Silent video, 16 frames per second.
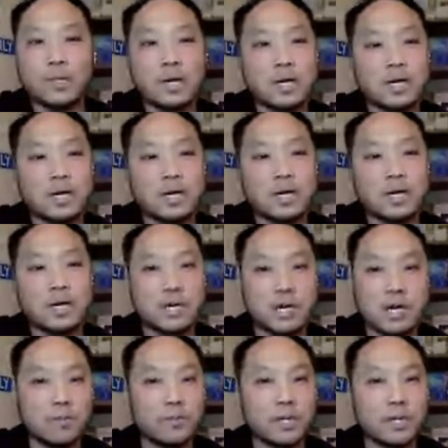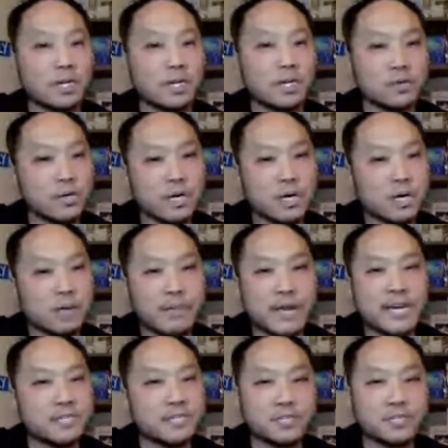hundred
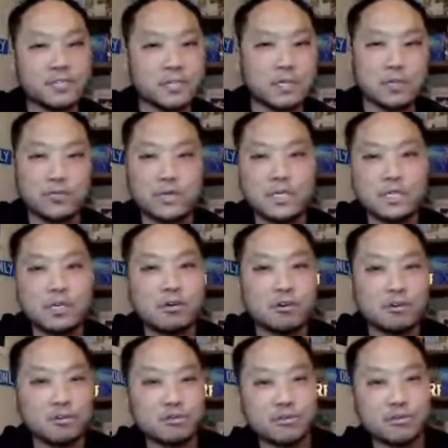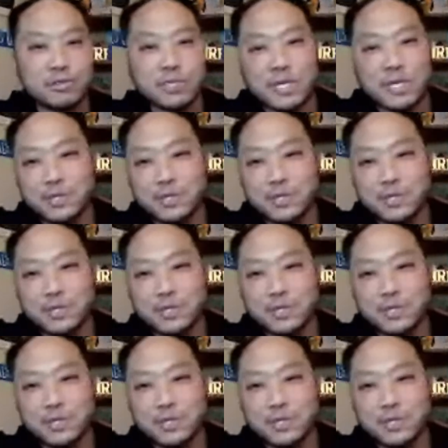passengers on the Ritz-Carlton Cruise Line.